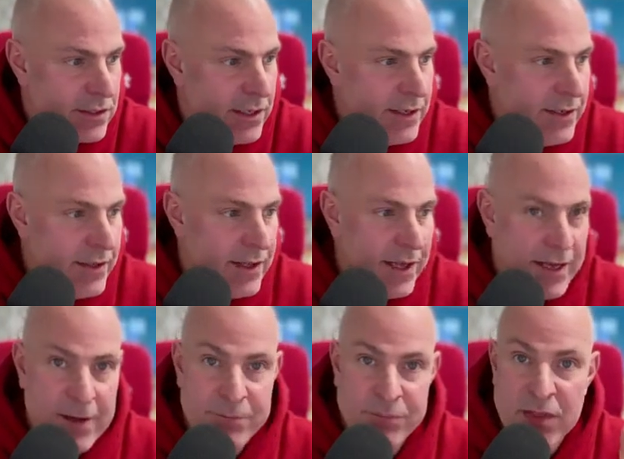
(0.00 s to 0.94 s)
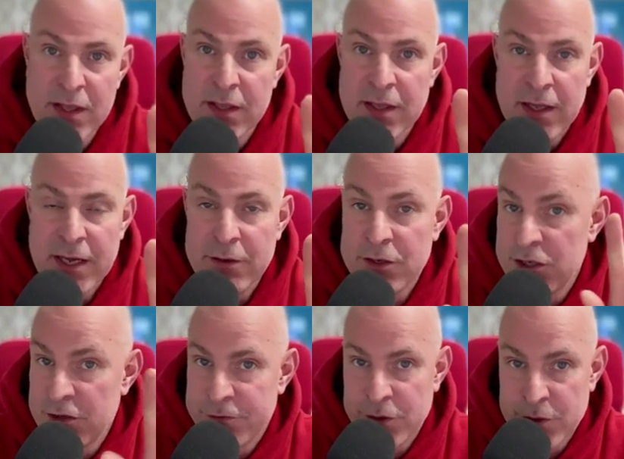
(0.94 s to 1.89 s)
How can you focus on that
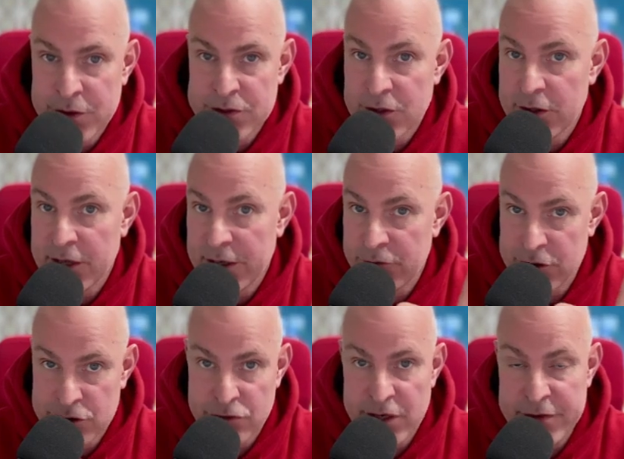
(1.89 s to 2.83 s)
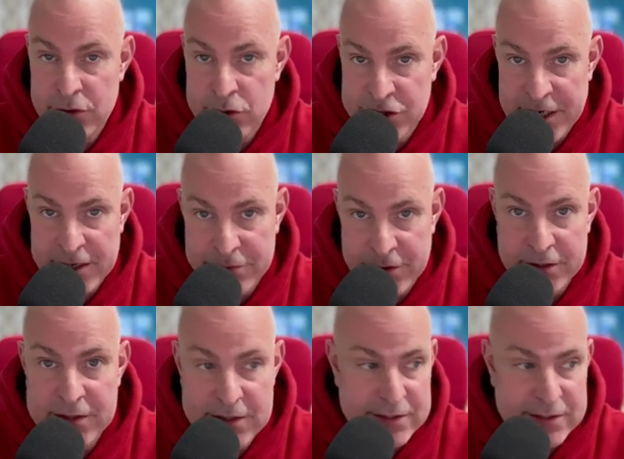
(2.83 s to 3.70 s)
retrieval, check for understanding a lot more?